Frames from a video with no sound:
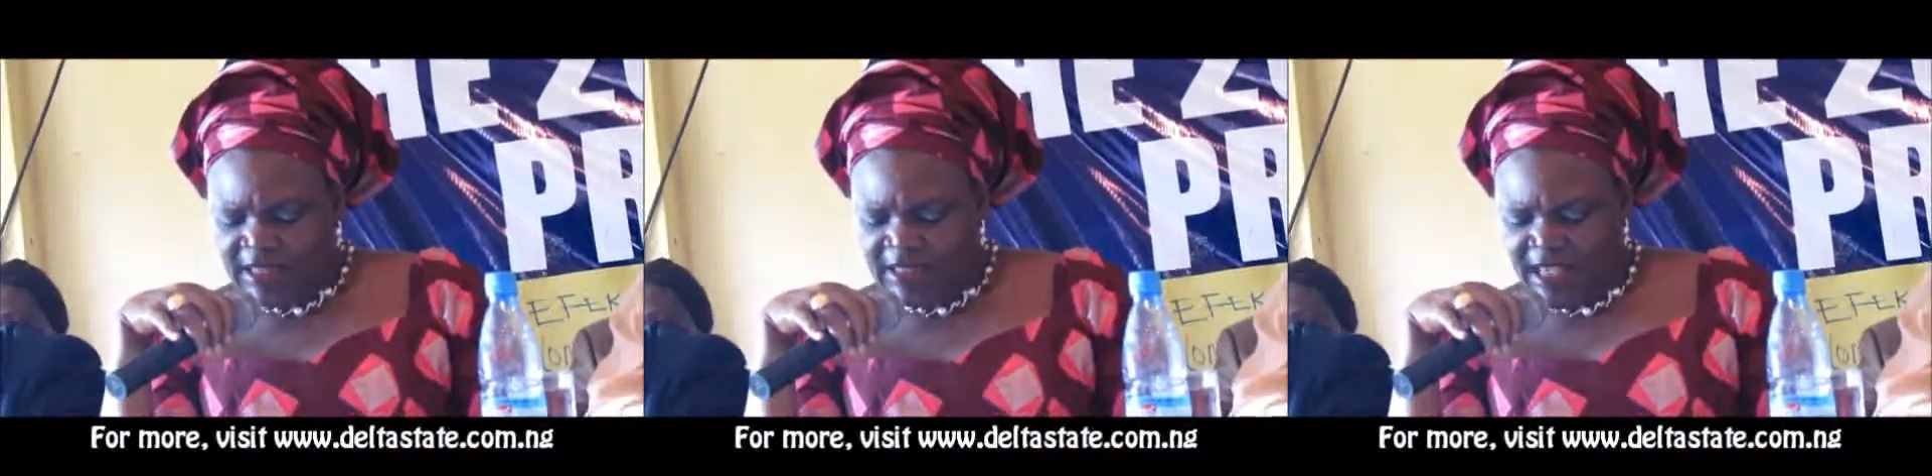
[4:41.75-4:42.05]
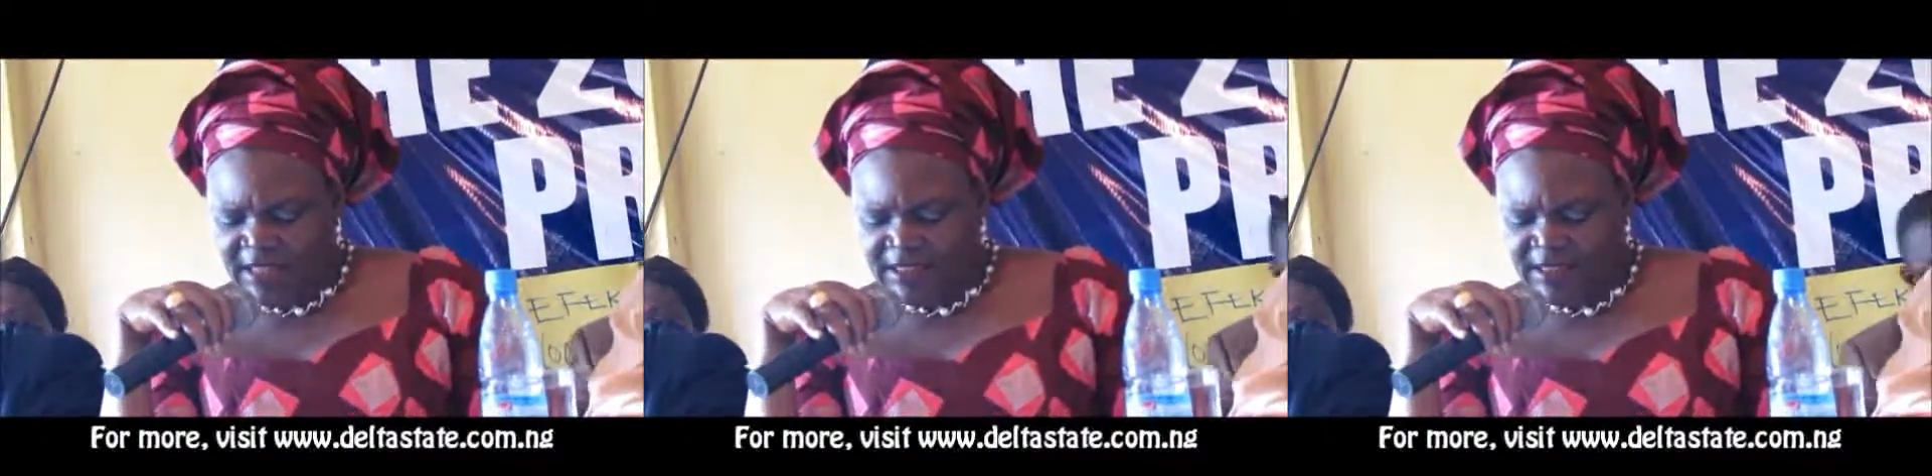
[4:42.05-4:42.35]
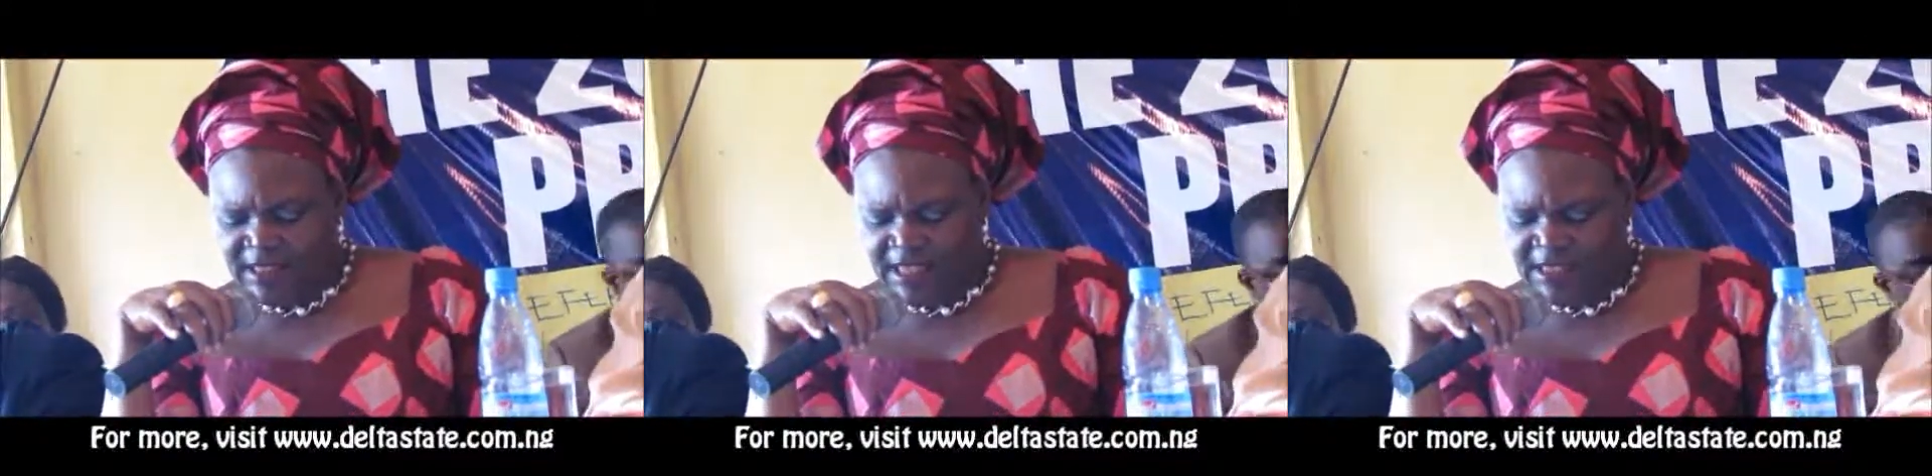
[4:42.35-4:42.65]
This
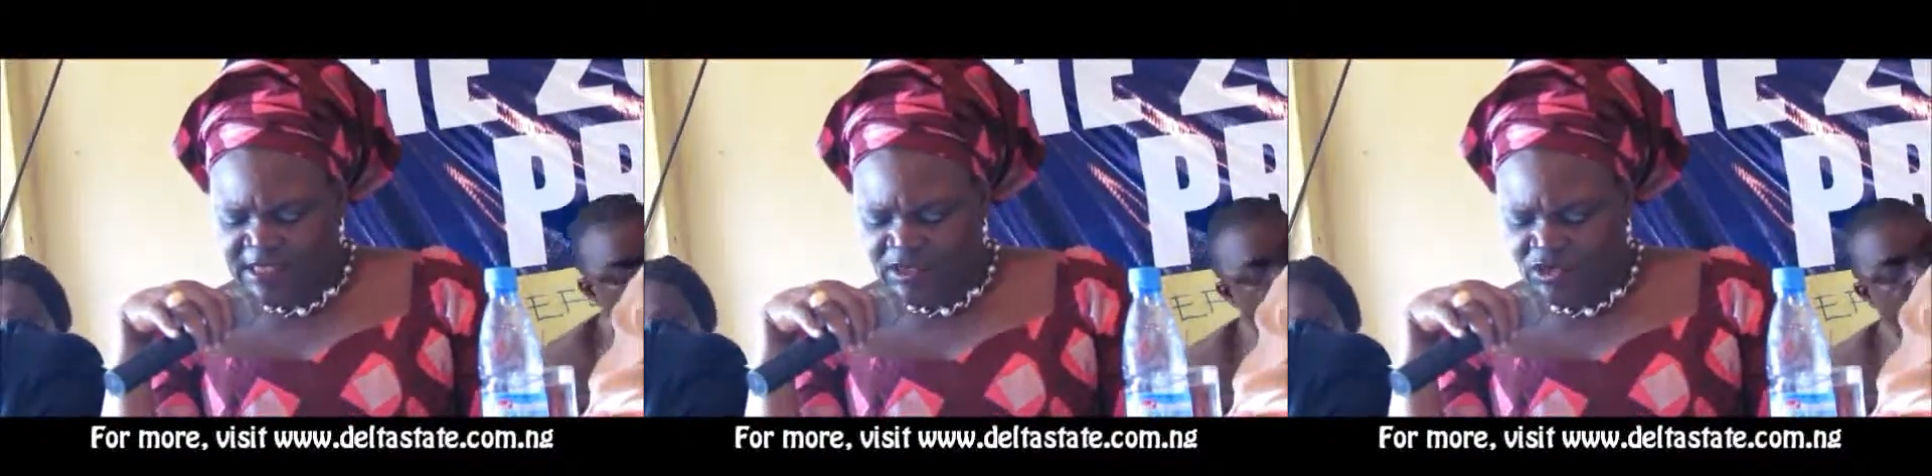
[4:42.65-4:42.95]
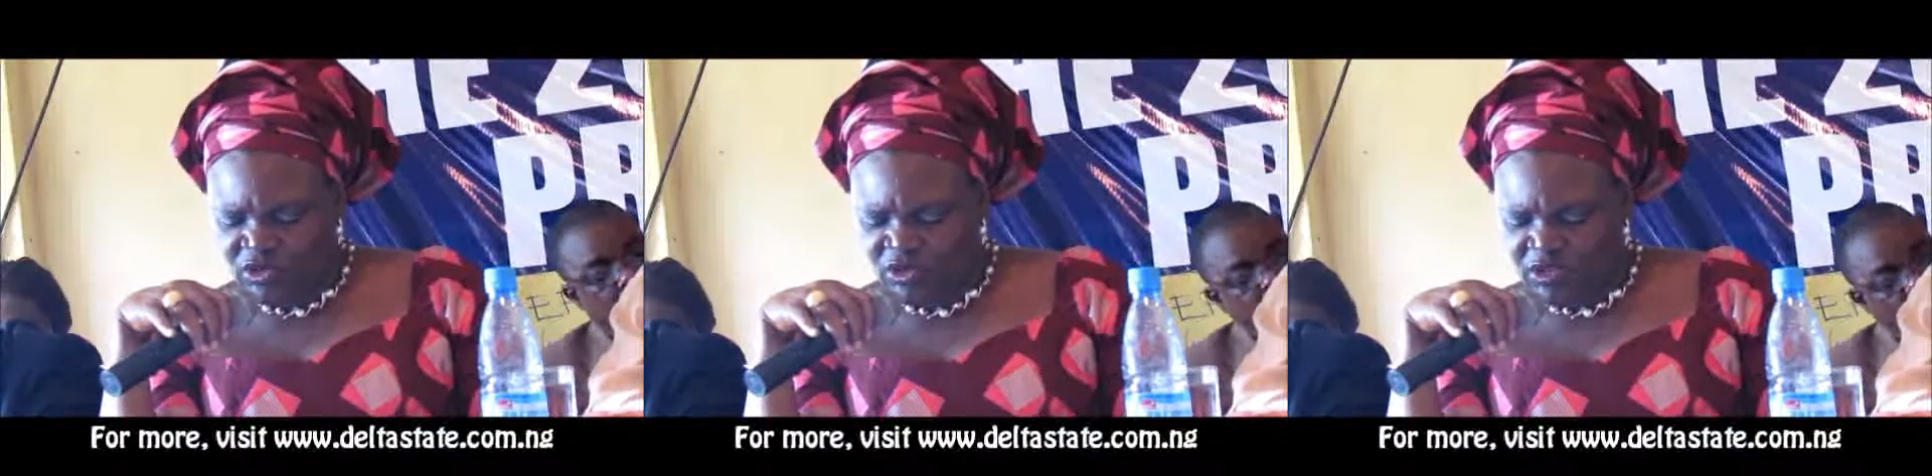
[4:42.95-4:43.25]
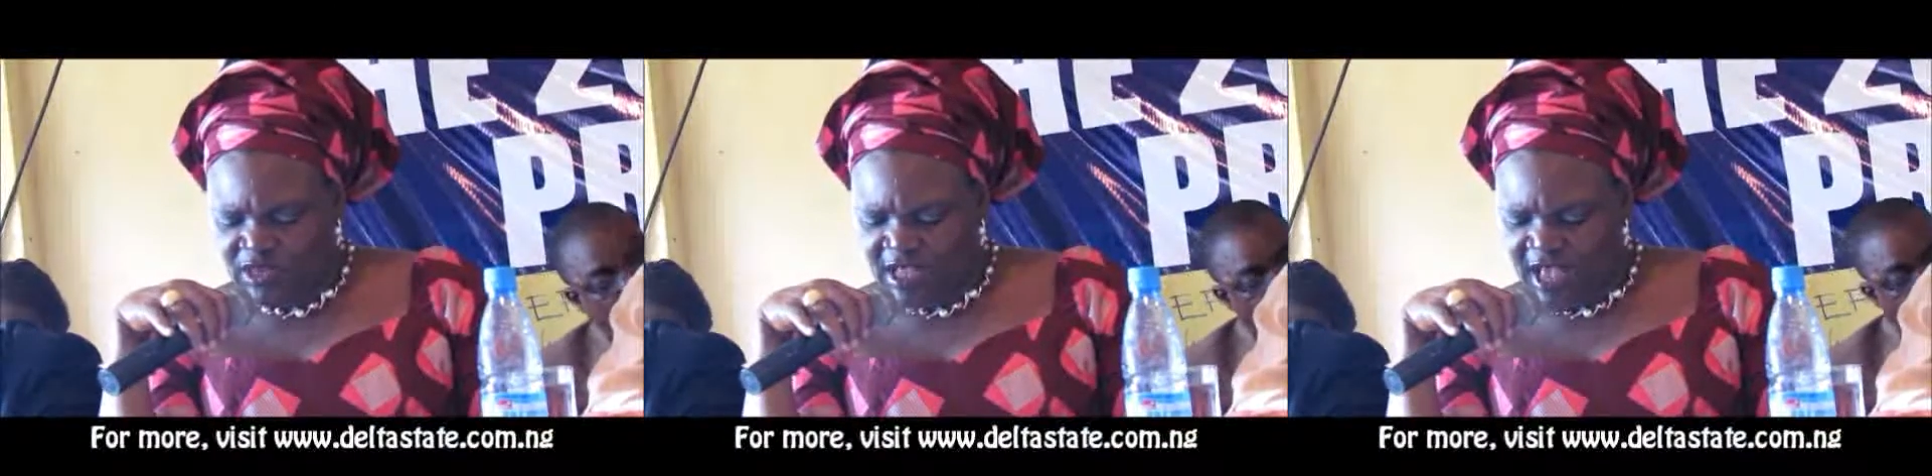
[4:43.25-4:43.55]

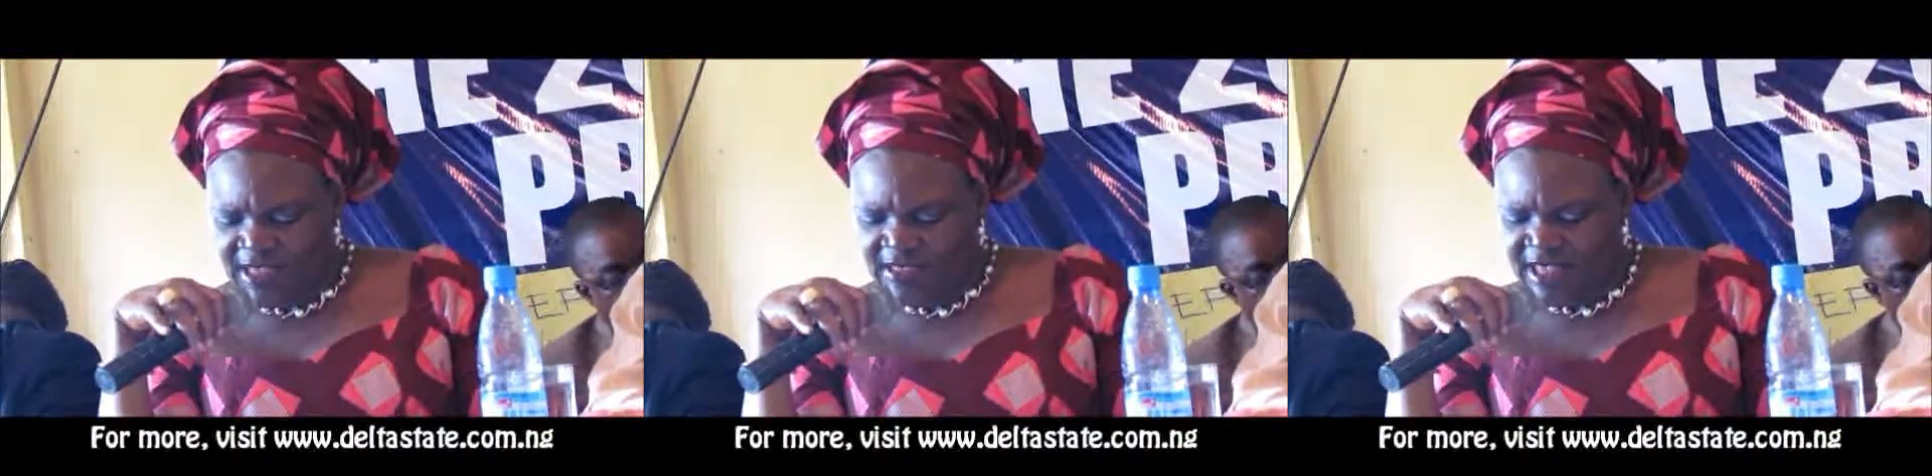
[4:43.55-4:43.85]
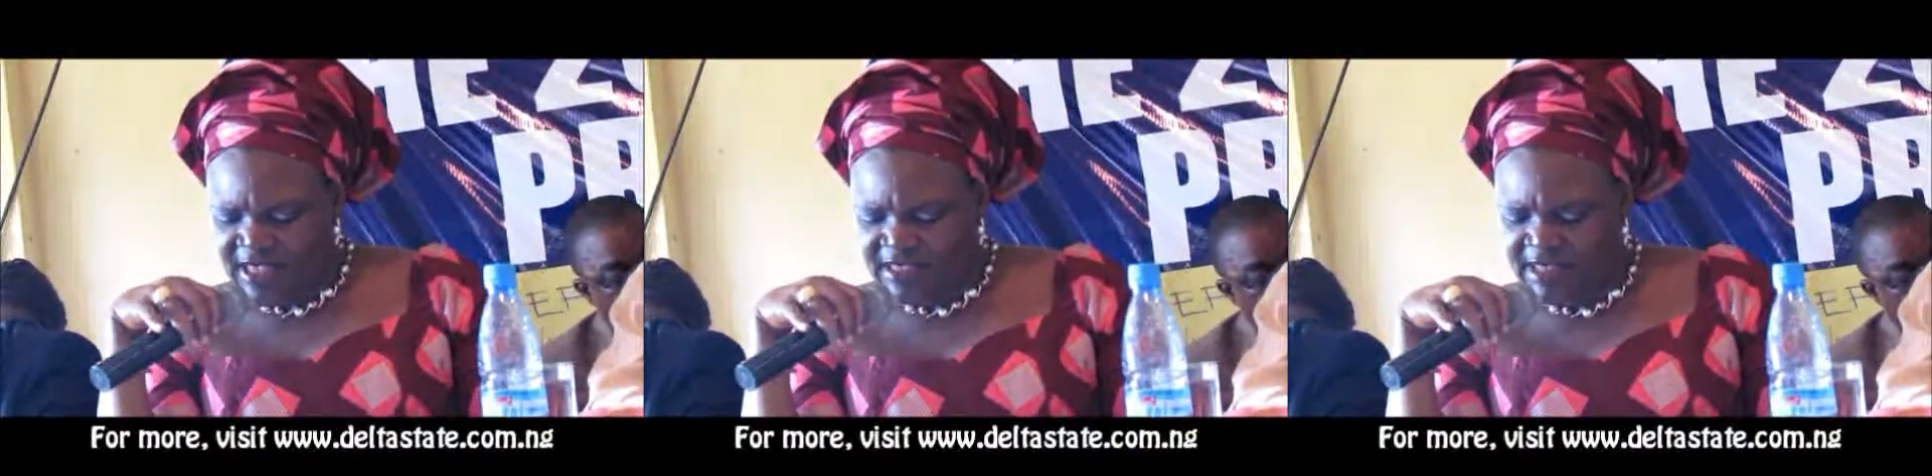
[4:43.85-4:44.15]
institution has a